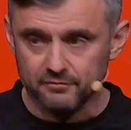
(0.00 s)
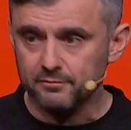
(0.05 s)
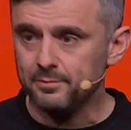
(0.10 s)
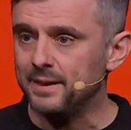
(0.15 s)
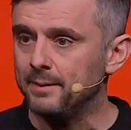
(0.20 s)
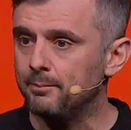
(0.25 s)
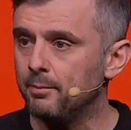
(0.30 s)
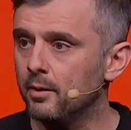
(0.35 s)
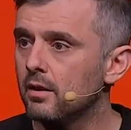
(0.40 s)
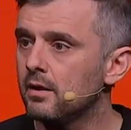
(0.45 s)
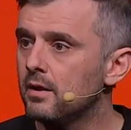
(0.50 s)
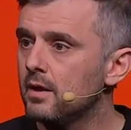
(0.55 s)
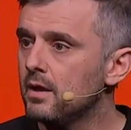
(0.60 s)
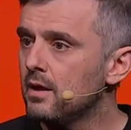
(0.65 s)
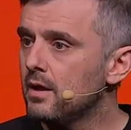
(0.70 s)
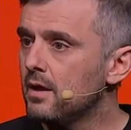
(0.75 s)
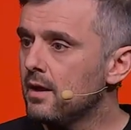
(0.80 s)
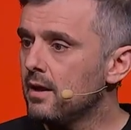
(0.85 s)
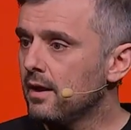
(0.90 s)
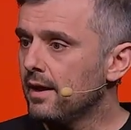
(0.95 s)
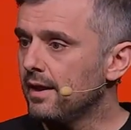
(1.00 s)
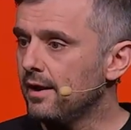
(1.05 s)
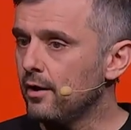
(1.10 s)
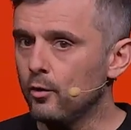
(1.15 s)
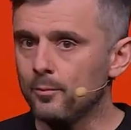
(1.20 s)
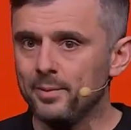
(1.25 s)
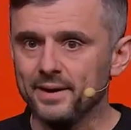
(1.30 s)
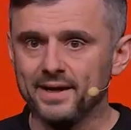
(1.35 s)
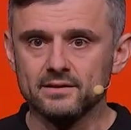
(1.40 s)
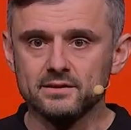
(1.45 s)
of people. And I
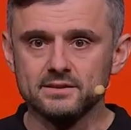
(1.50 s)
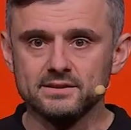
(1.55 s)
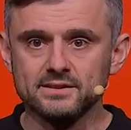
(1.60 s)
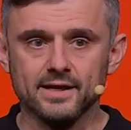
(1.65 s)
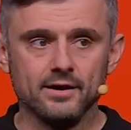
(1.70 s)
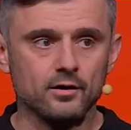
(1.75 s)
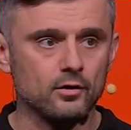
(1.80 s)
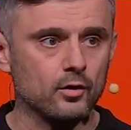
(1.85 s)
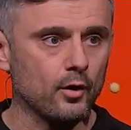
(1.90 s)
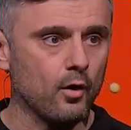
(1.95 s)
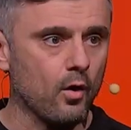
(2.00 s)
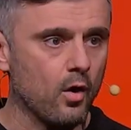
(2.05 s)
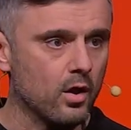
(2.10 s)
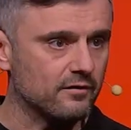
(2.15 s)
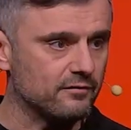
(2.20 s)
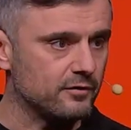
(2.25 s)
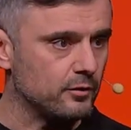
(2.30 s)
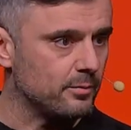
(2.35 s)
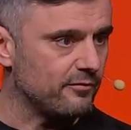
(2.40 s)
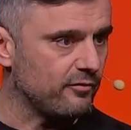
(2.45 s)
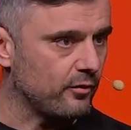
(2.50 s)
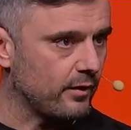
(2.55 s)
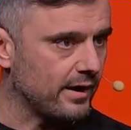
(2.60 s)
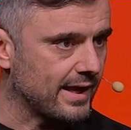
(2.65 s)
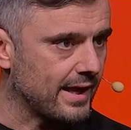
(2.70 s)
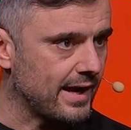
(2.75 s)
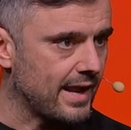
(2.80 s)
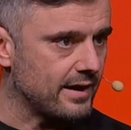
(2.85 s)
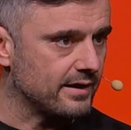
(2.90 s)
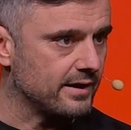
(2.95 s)
hope I get to say hello to all of you before I
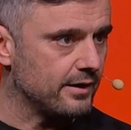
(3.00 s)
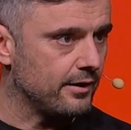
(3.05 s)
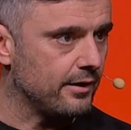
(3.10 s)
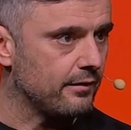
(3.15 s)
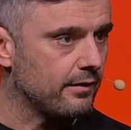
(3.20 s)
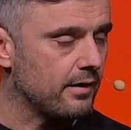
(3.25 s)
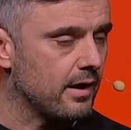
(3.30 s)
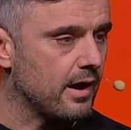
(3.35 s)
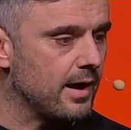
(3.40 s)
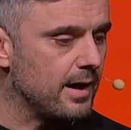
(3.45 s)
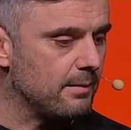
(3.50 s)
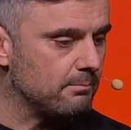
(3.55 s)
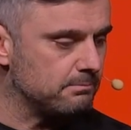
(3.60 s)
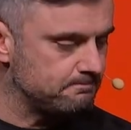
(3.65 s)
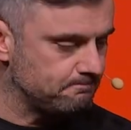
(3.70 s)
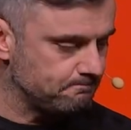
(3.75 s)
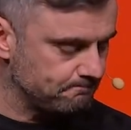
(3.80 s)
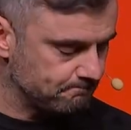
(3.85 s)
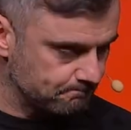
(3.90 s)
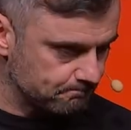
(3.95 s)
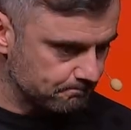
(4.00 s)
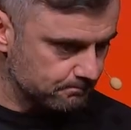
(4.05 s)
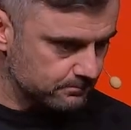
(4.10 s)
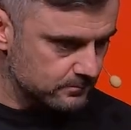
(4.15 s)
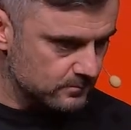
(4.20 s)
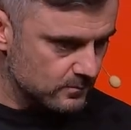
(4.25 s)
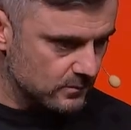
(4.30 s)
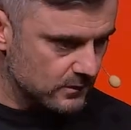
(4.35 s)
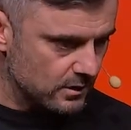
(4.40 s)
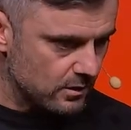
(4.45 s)
get out of here. Um,
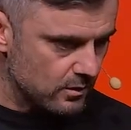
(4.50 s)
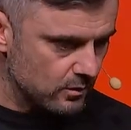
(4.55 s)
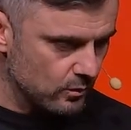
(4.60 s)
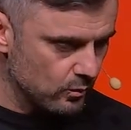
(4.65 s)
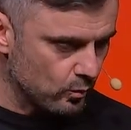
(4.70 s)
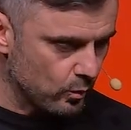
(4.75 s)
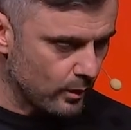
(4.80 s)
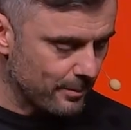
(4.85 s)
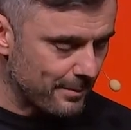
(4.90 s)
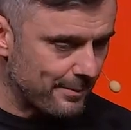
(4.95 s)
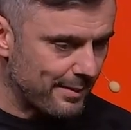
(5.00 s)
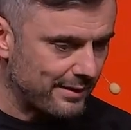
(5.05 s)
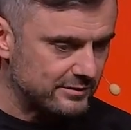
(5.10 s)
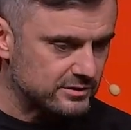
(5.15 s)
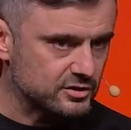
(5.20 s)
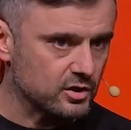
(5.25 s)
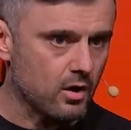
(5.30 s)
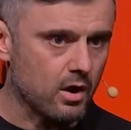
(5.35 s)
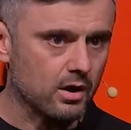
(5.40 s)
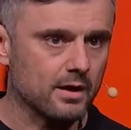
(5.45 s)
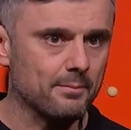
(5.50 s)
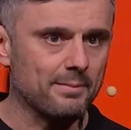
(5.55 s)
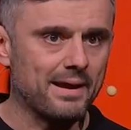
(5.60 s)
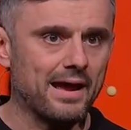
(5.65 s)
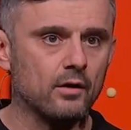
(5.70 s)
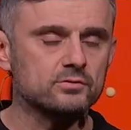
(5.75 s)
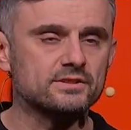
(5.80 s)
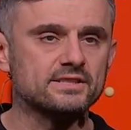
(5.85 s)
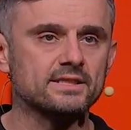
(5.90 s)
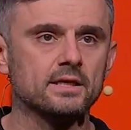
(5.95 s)
what I'm about to talk
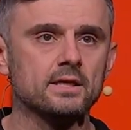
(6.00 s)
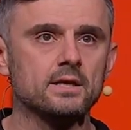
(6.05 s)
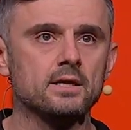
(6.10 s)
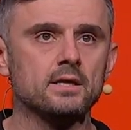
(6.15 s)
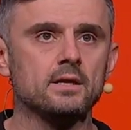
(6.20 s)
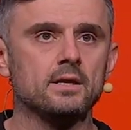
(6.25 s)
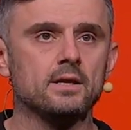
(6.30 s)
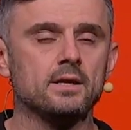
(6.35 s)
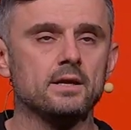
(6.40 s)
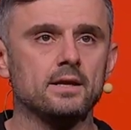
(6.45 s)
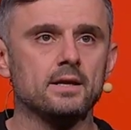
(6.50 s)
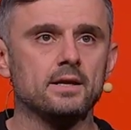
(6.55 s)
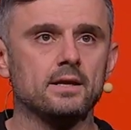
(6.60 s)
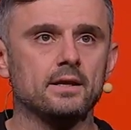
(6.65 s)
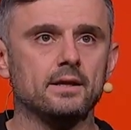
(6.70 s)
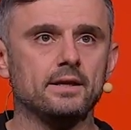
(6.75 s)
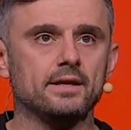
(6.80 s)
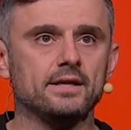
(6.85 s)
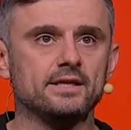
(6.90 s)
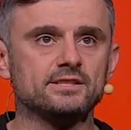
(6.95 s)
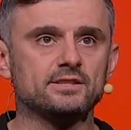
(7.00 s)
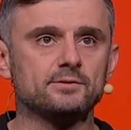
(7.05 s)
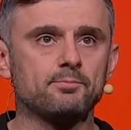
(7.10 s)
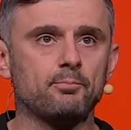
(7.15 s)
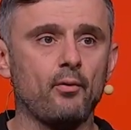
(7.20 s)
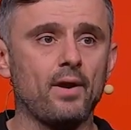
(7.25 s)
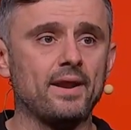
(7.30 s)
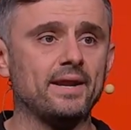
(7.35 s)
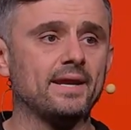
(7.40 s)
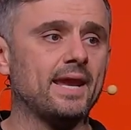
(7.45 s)
about is
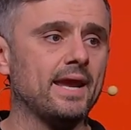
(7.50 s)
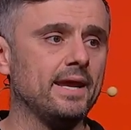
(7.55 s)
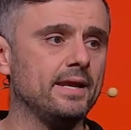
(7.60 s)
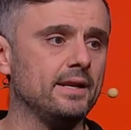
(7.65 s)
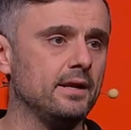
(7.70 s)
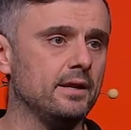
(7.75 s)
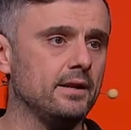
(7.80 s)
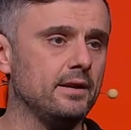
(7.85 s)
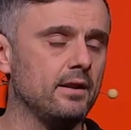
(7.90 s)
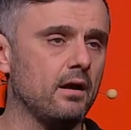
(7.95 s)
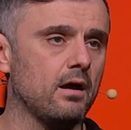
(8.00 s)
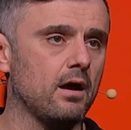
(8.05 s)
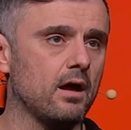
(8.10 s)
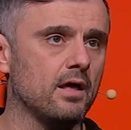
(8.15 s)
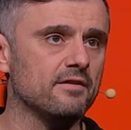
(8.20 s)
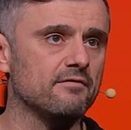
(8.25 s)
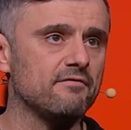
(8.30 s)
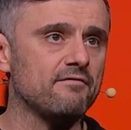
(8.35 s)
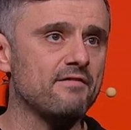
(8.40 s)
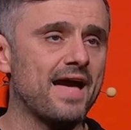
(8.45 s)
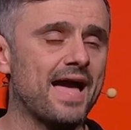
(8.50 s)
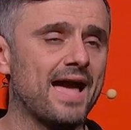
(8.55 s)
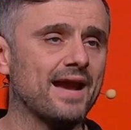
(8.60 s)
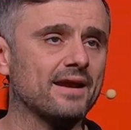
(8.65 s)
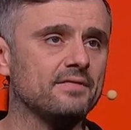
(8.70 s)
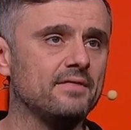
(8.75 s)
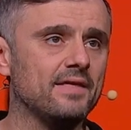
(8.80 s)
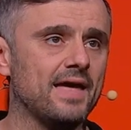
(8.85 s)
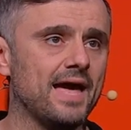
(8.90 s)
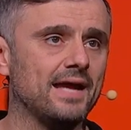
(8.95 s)
predicated on the
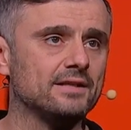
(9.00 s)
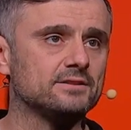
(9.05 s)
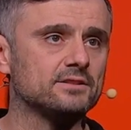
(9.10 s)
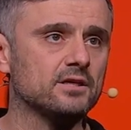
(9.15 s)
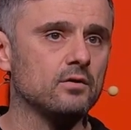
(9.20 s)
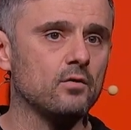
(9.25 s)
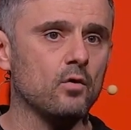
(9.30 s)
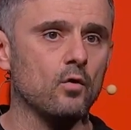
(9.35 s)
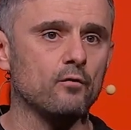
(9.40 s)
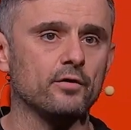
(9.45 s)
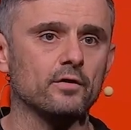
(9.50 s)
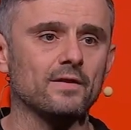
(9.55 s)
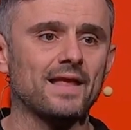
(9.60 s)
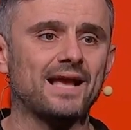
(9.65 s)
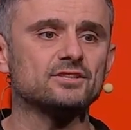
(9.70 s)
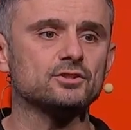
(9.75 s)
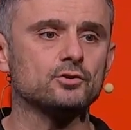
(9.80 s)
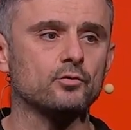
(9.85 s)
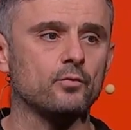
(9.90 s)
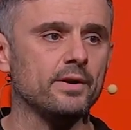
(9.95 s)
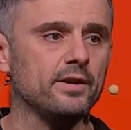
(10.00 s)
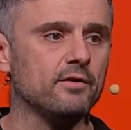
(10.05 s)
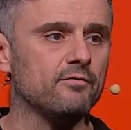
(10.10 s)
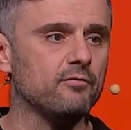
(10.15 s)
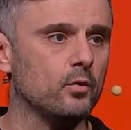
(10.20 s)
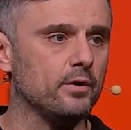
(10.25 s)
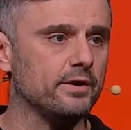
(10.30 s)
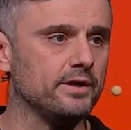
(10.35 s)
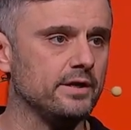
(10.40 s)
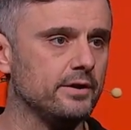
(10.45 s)
fact that over the last three to
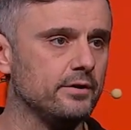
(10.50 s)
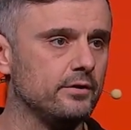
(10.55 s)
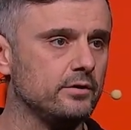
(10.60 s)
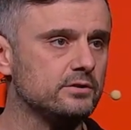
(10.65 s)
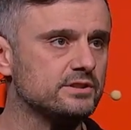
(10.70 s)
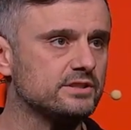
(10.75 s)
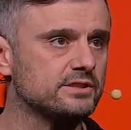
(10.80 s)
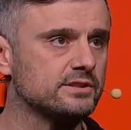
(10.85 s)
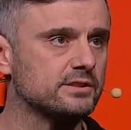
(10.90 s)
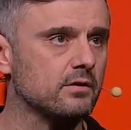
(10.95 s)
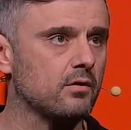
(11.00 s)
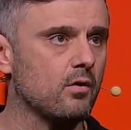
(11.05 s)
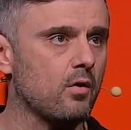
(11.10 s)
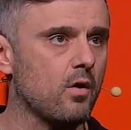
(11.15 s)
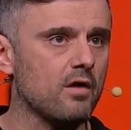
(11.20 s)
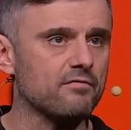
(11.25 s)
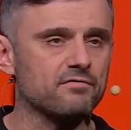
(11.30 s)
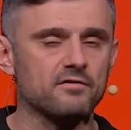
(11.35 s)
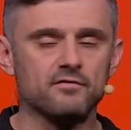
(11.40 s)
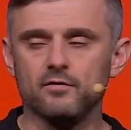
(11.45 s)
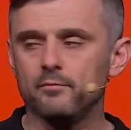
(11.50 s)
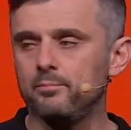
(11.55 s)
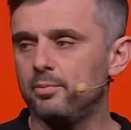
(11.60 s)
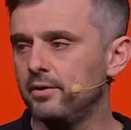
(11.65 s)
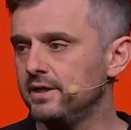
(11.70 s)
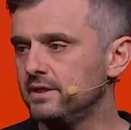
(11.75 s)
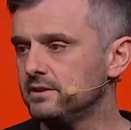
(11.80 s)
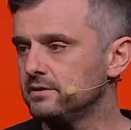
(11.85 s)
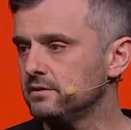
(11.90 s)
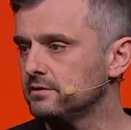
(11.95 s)
four years, off of a
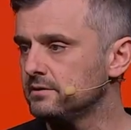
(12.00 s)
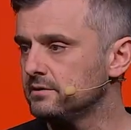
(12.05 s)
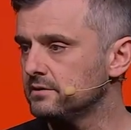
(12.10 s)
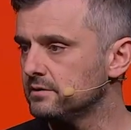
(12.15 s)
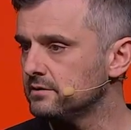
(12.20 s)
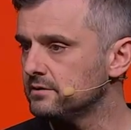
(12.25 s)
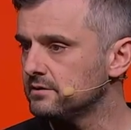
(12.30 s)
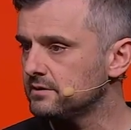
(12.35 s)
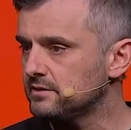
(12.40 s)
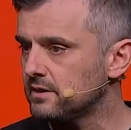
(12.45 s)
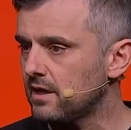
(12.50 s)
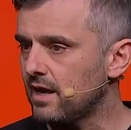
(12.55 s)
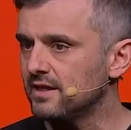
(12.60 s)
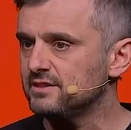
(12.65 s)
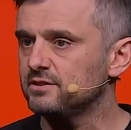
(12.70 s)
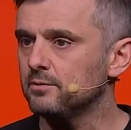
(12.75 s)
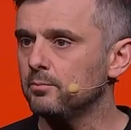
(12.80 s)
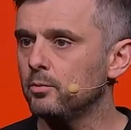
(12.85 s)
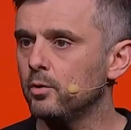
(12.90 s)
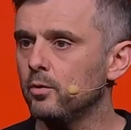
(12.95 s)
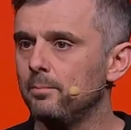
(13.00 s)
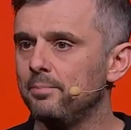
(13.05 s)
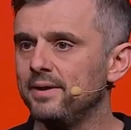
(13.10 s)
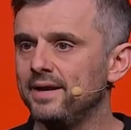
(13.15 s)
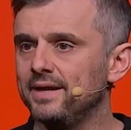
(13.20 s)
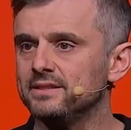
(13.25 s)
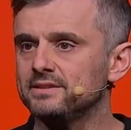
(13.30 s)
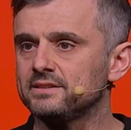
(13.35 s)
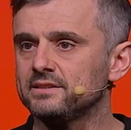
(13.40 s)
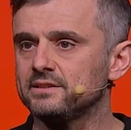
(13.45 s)
pretty sizable
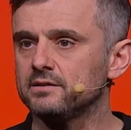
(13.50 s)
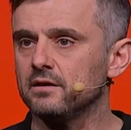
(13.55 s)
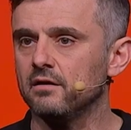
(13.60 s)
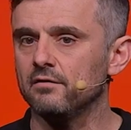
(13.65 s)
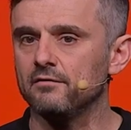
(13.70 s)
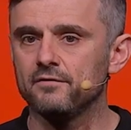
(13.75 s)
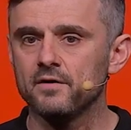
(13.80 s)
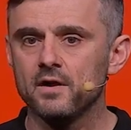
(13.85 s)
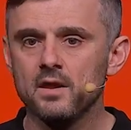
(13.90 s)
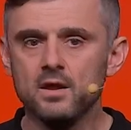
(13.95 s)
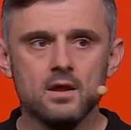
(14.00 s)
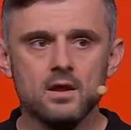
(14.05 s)
base of